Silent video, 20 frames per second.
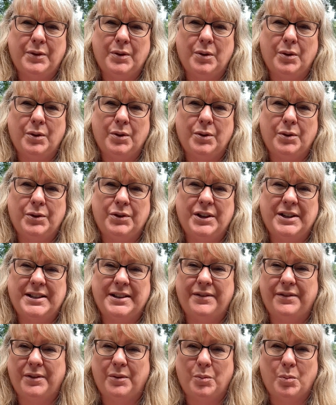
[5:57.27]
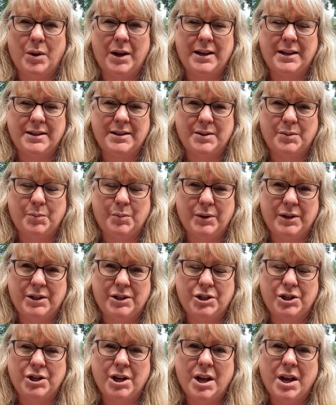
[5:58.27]
the different ways in
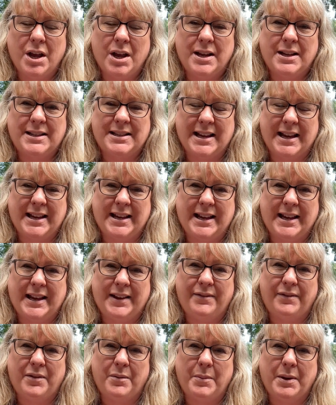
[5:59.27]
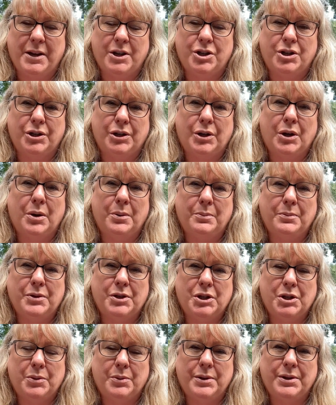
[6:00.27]
which psychic information
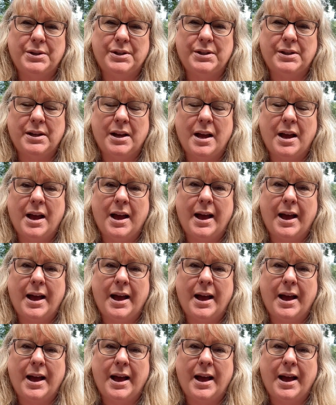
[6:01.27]
comes to us.